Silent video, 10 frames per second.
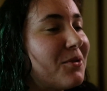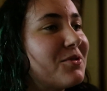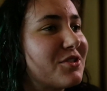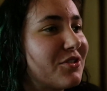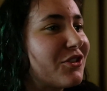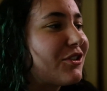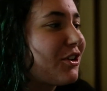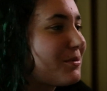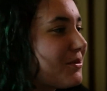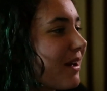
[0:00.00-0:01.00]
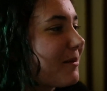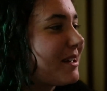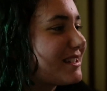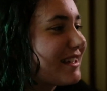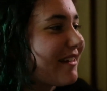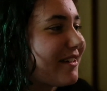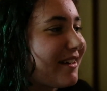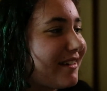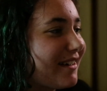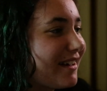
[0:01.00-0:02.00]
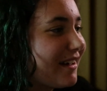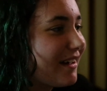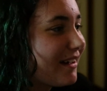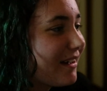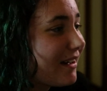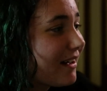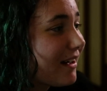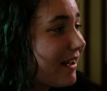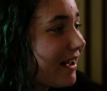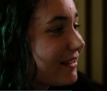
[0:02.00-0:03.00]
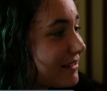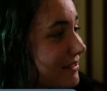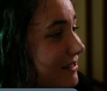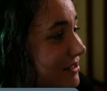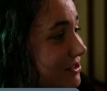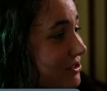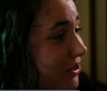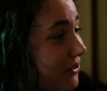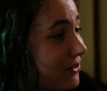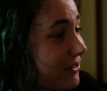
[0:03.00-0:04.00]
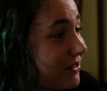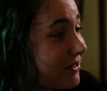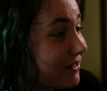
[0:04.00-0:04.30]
but also the global coming together. And so